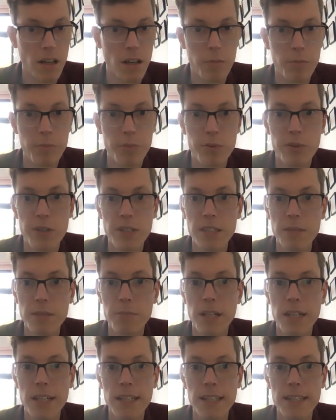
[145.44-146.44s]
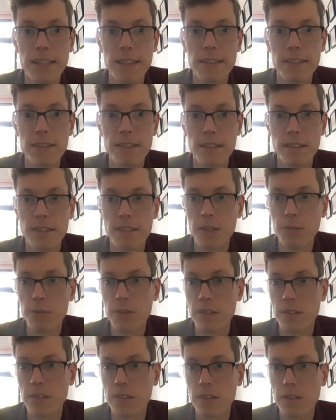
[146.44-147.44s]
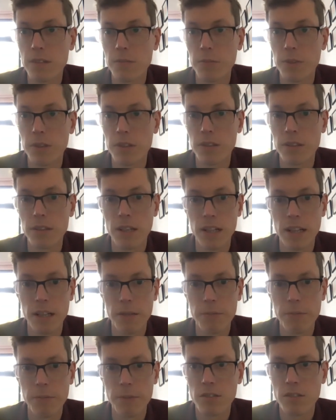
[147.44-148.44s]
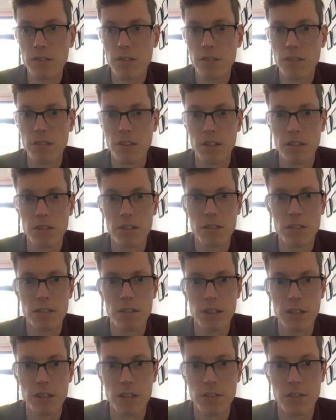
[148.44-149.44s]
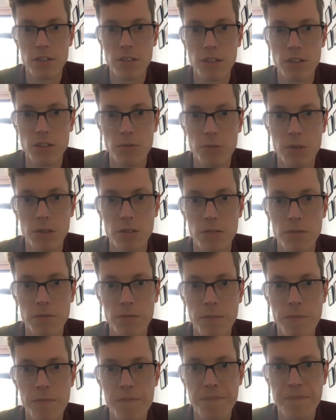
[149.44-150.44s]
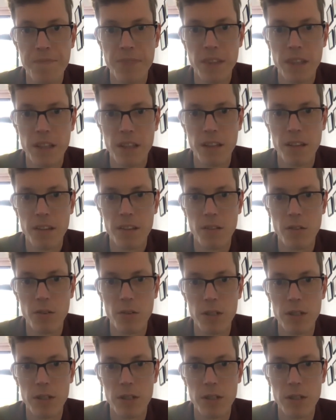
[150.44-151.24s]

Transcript: pre-made sequences, but let me just start a new one. So